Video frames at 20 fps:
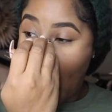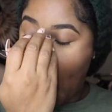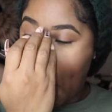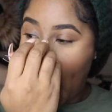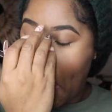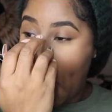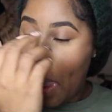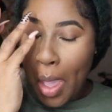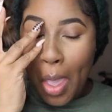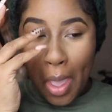
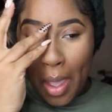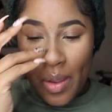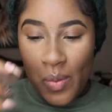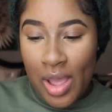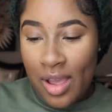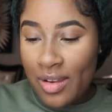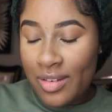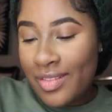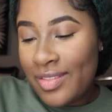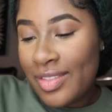over you.
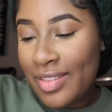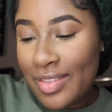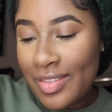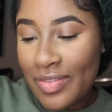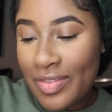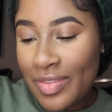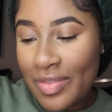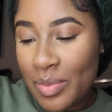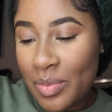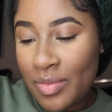
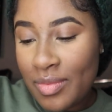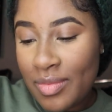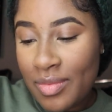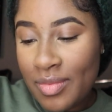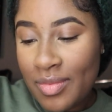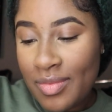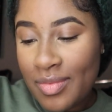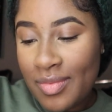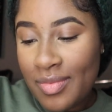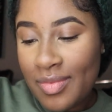How
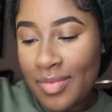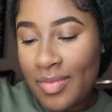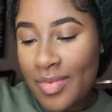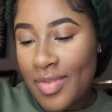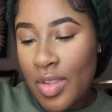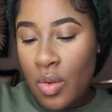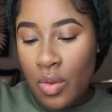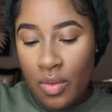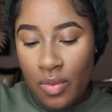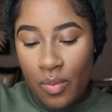can one
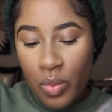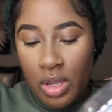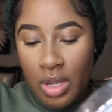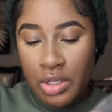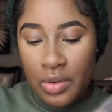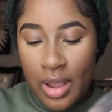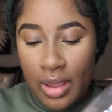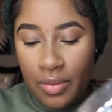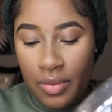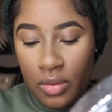be
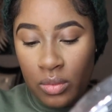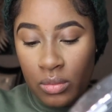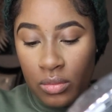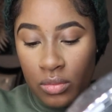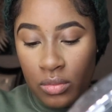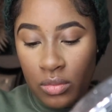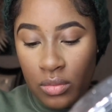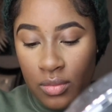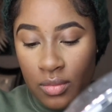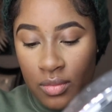down?
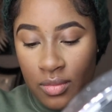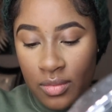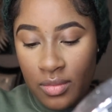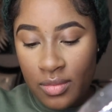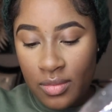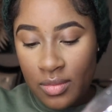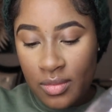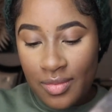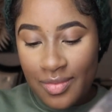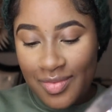Tell
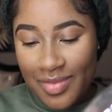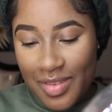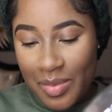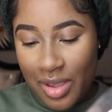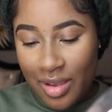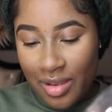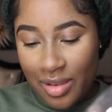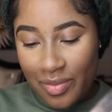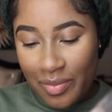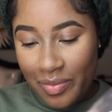me where
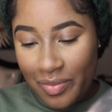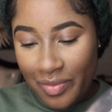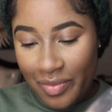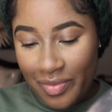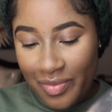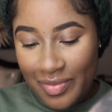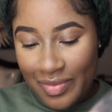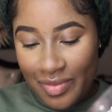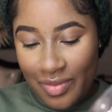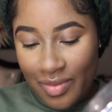to
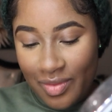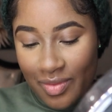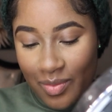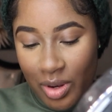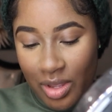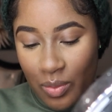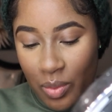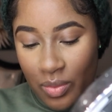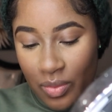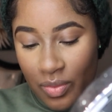start.
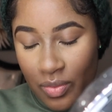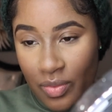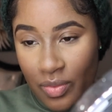Cause